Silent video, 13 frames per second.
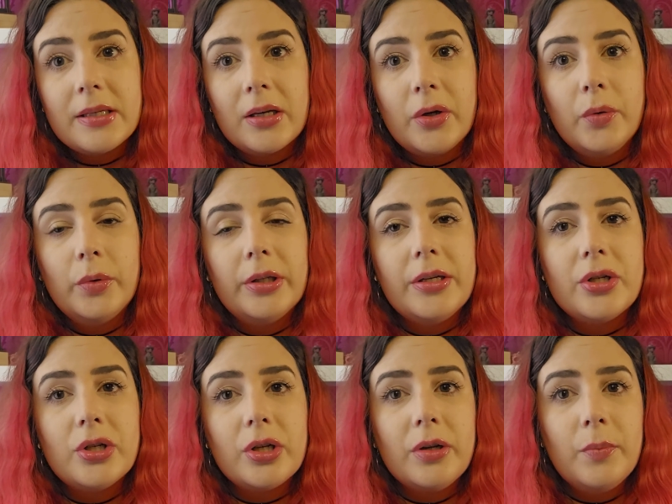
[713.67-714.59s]
a
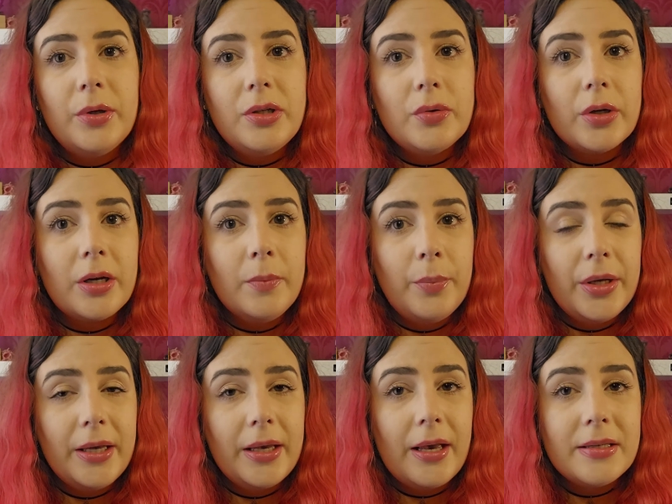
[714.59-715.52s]
coalition between
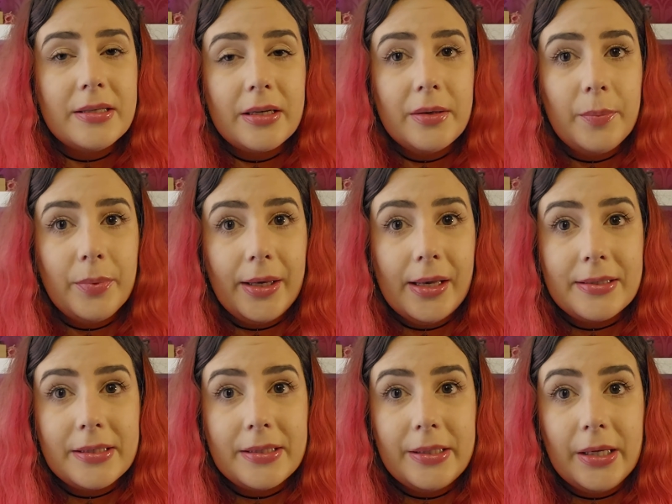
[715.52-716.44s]
PS and
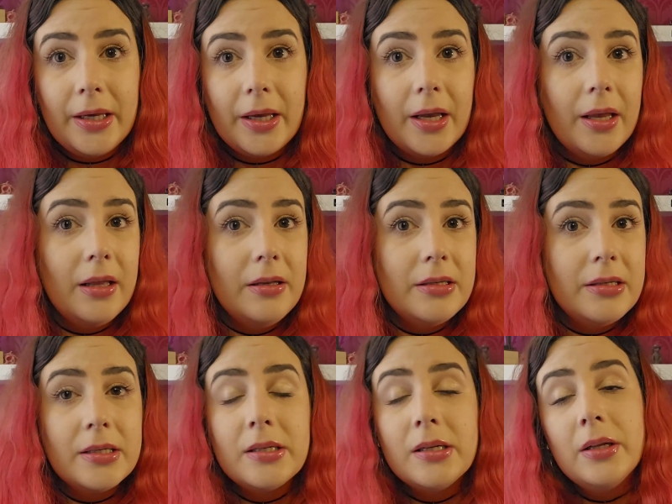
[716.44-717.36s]
PSD,
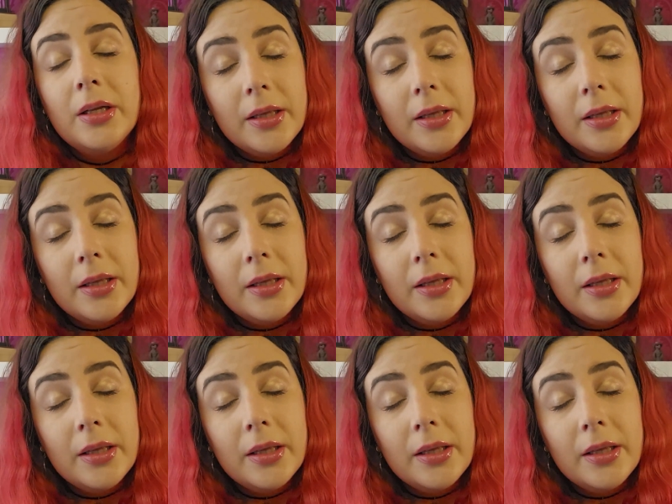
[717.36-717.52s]
and